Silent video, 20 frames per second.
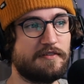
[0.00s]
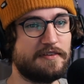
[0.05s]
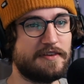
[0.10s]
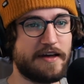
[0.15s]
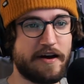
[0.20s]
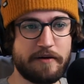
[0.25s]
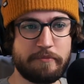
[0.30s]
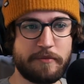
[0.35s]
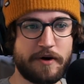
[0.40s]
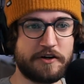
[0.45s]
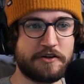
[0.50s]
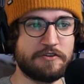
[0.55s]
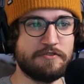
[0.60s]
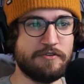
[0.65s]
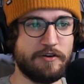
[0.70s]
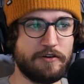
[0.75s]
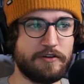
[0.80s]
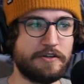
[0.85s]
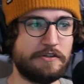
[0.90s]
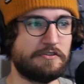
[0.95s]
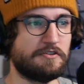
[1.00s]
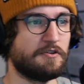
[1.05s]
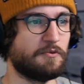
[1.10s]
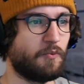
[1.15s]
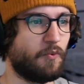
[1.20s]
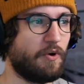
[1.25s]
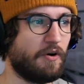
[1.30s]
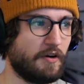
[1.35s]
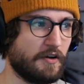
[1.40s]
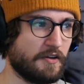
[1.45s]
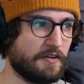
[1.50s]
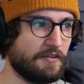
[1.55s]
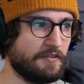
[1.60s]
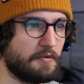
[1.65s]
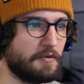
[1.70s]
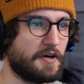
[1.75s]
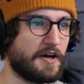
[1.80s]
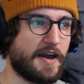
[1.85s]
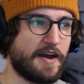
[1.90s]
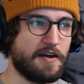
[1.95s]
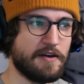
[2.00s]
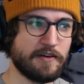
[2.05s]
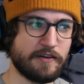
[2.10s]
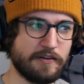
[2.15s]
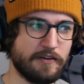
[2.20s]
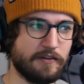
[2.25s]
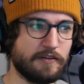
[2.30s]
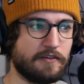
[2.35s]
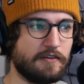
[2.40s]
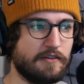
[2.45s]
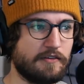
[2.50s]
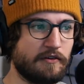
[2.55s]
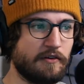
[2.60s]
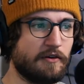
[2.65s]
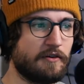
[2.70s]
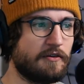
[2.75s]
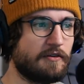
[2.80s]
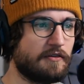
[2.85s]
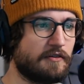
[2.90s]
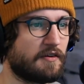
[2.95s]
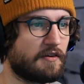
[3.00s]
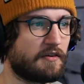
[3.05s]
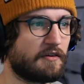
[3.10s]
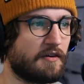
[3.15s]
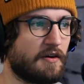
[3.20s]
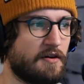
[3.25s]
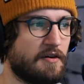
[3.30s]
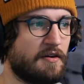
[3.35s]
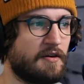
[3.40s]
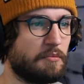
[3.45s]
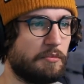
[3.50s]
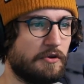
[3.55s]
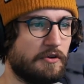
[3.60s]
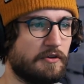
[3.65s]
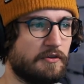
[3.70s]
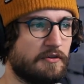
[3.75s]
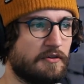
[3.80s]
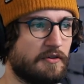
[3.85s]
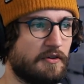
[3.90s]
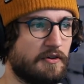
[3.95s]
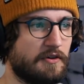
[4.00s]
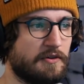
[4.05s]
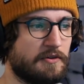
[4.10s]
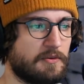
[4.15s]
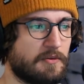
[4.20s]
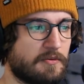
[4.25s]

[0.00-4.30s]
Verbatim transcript: That much knowledge in one head is not sustainable. Huh?